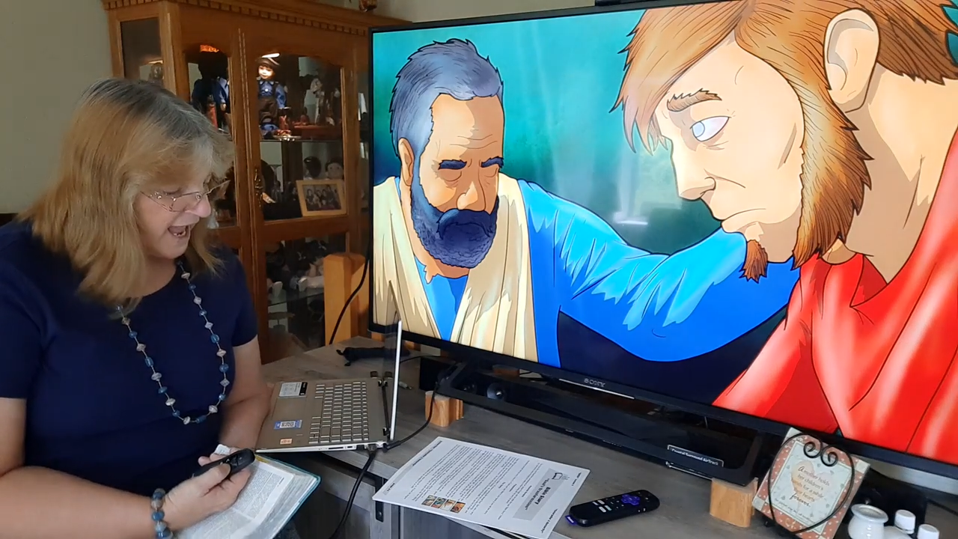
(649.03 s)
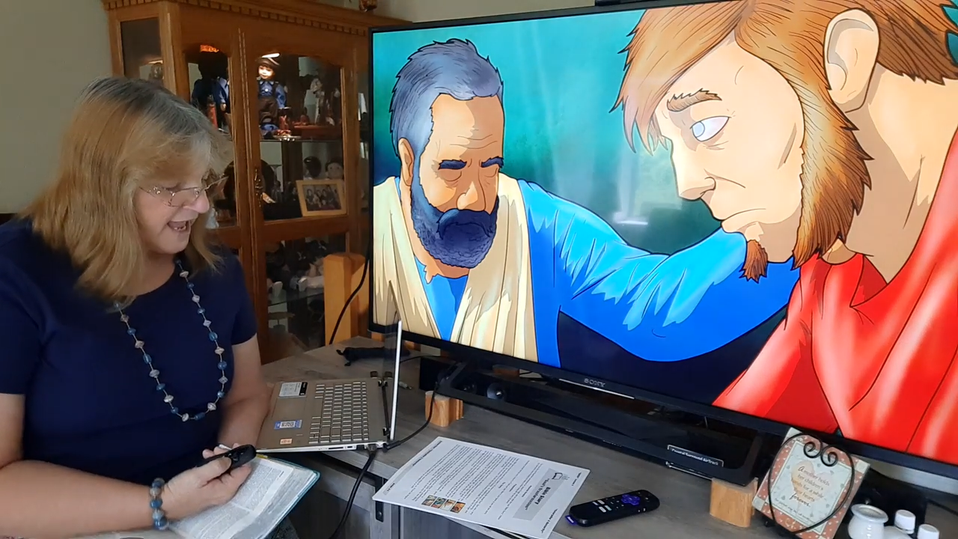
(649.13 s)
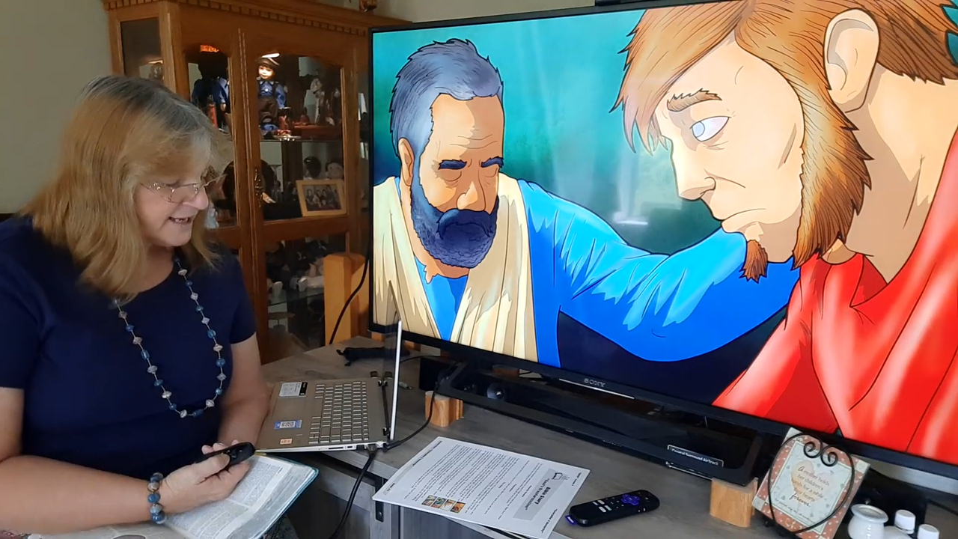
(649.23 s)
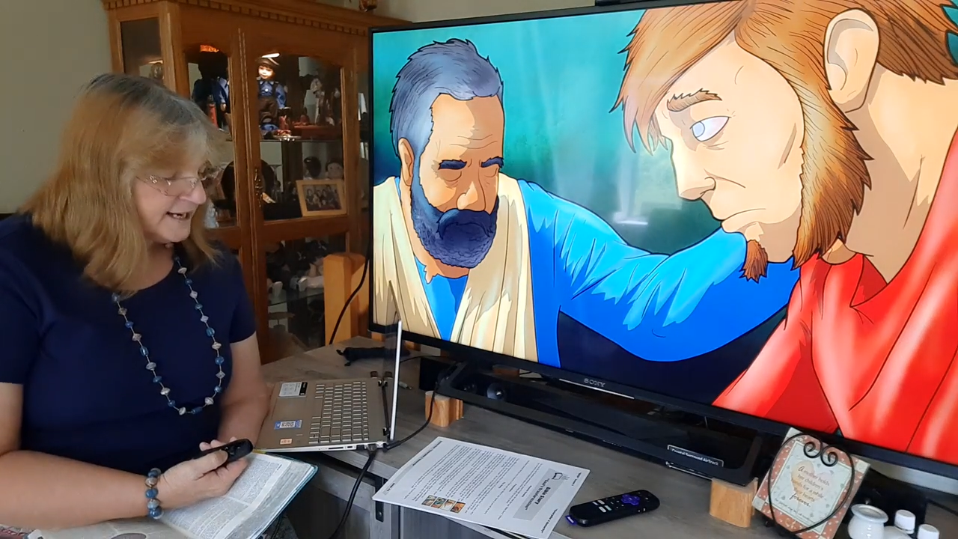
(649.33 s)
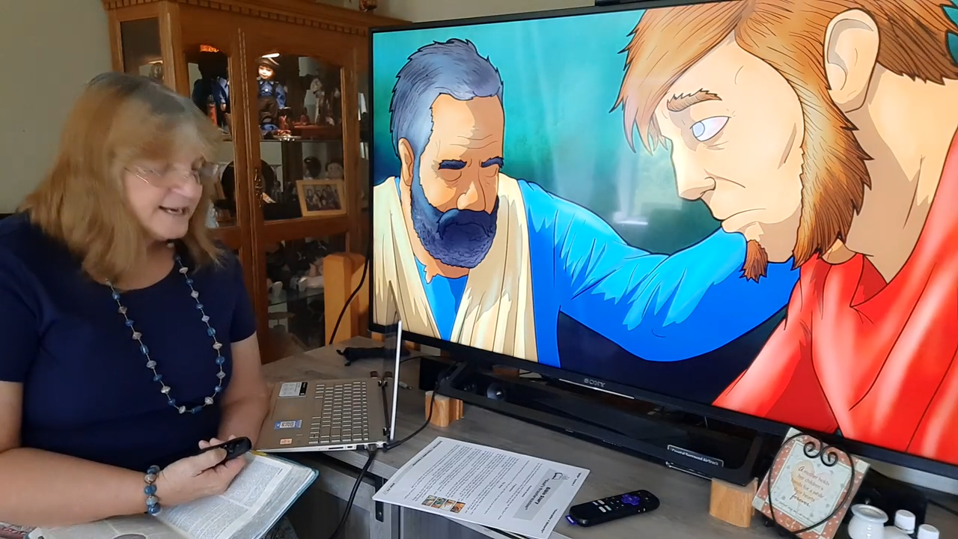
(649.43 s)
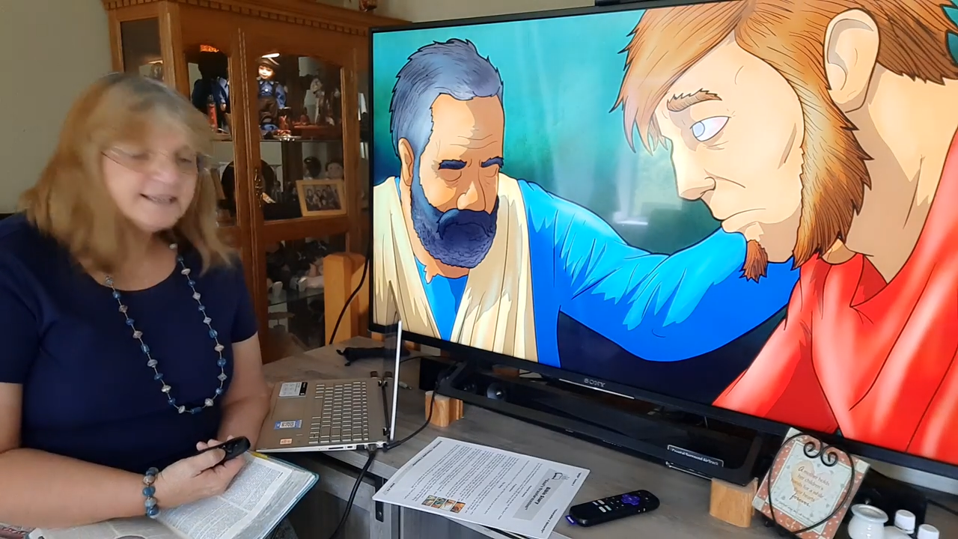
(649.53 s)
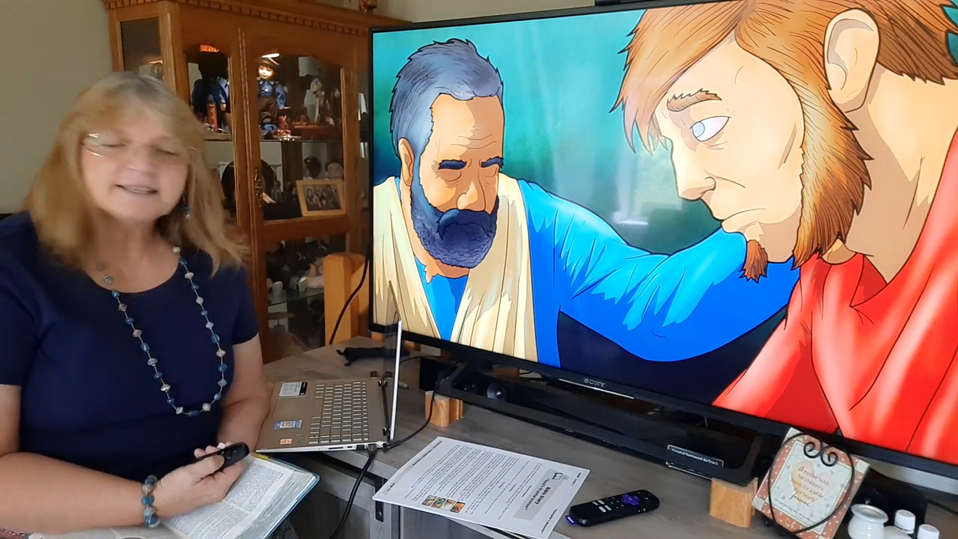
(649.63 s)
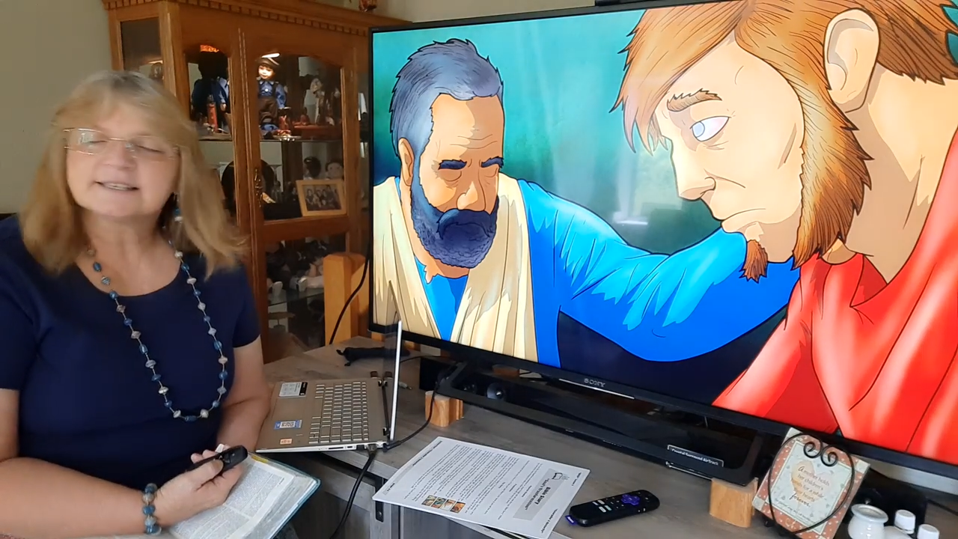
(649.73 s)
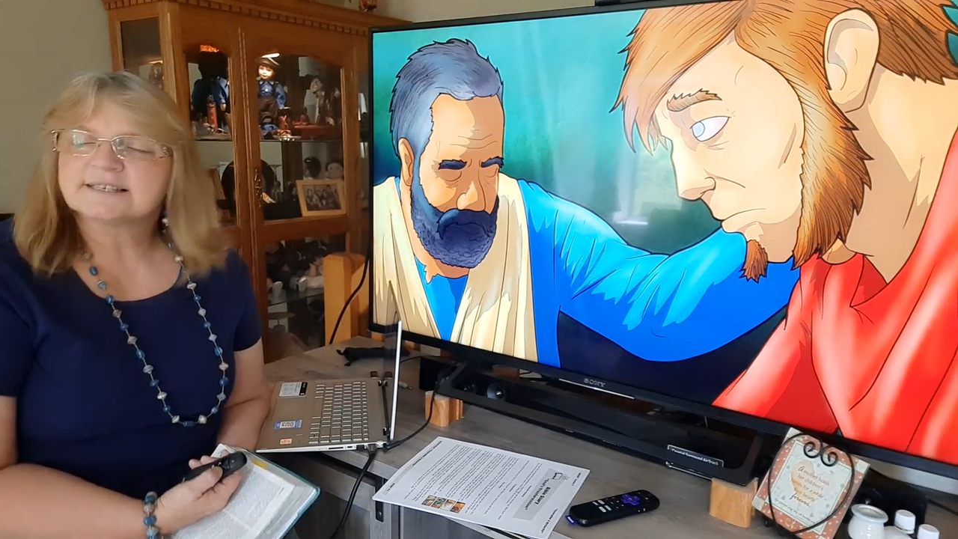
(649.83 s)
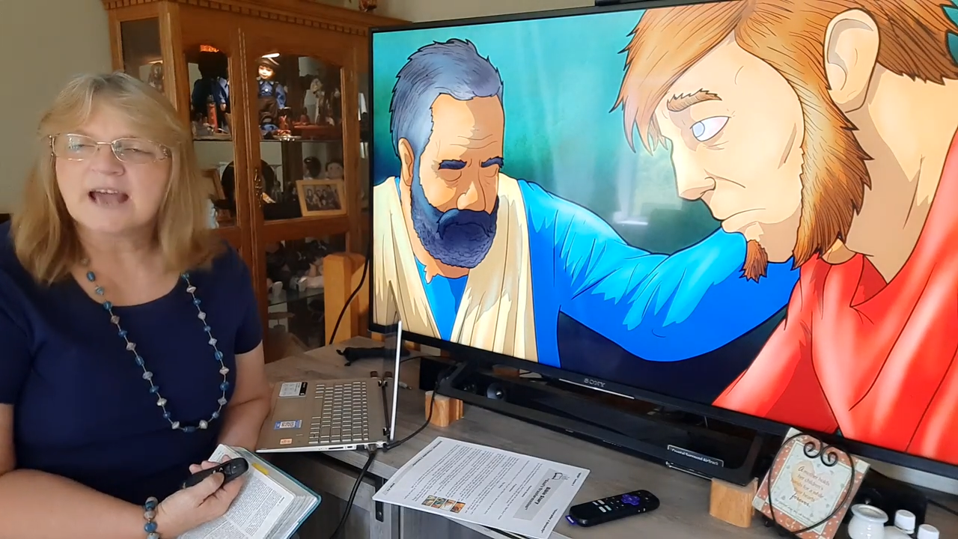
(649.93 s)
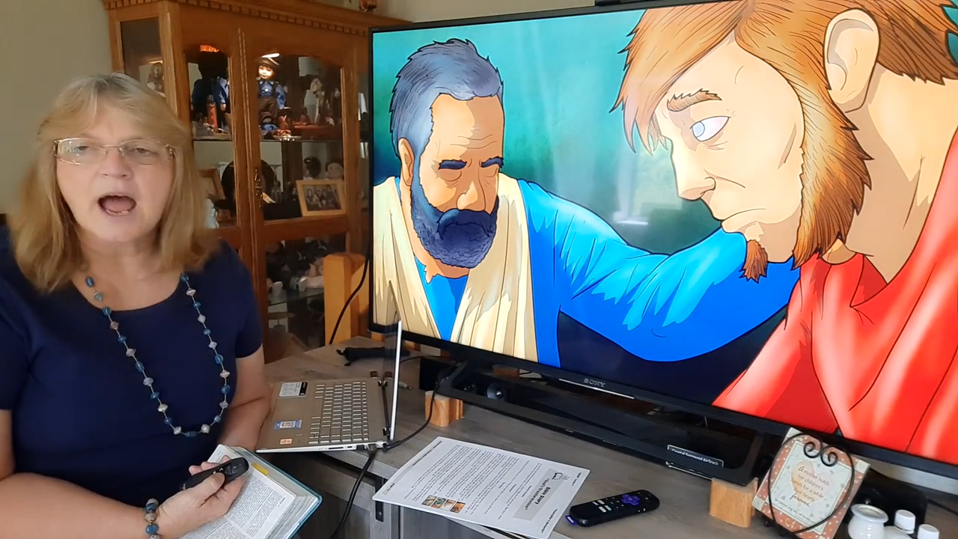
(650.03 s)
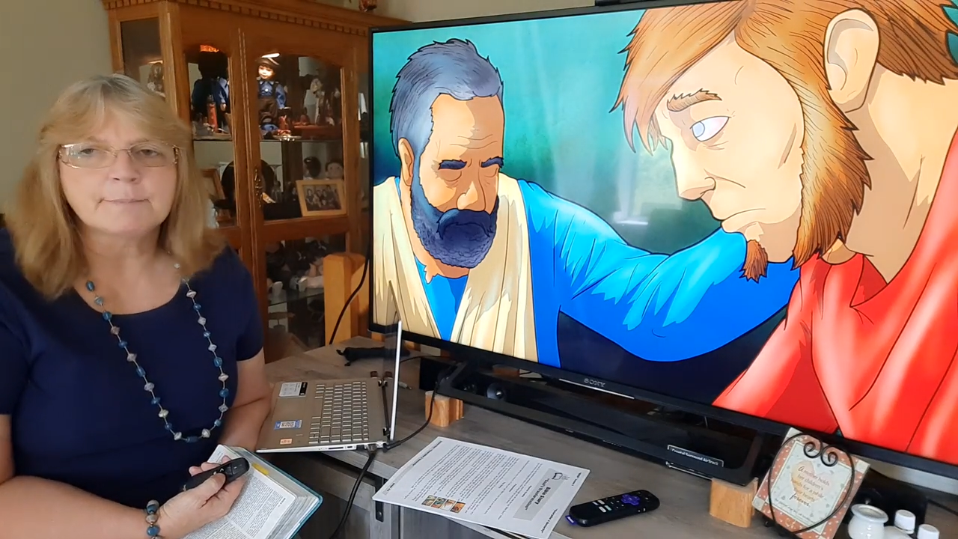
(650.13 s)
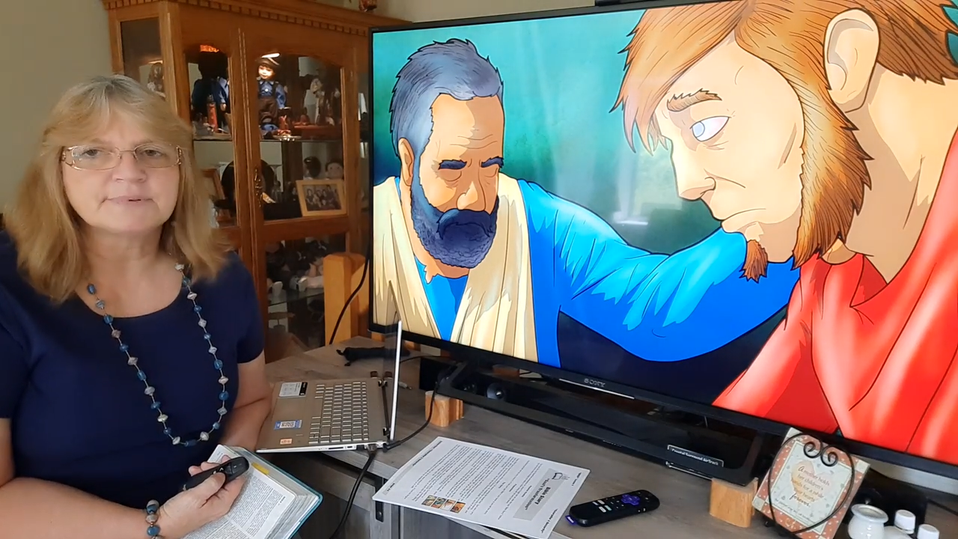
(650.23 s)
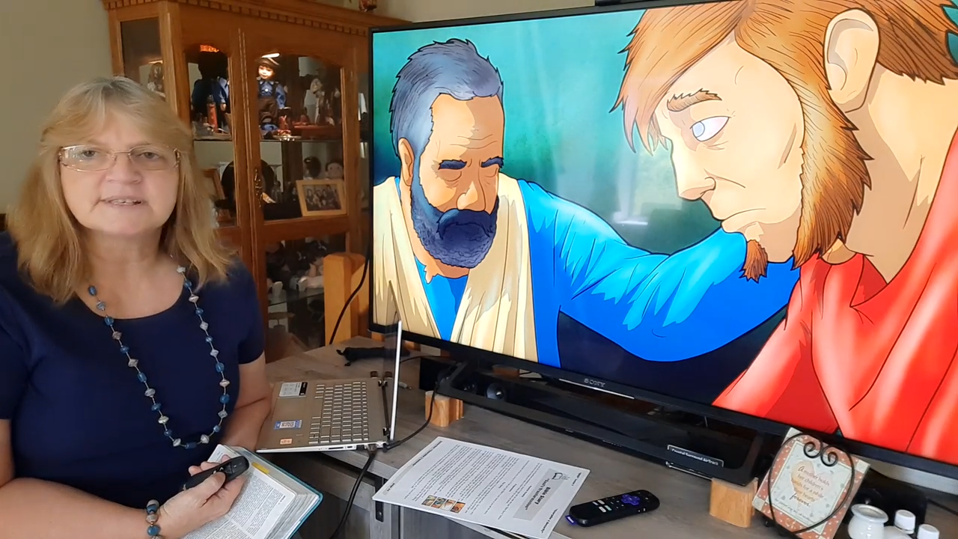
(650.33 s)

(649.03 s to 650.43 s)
And he stopped